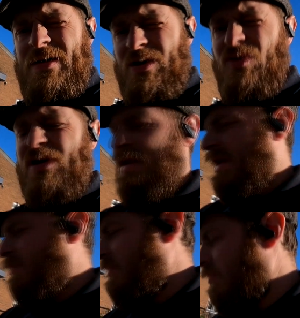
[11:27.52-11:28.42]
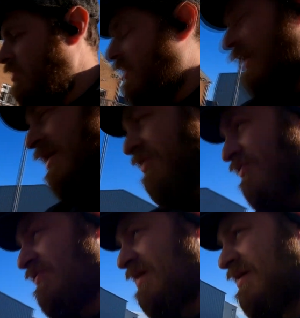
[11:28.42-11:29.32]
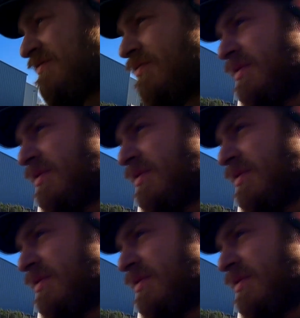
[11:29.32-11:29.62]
And what a clay does is,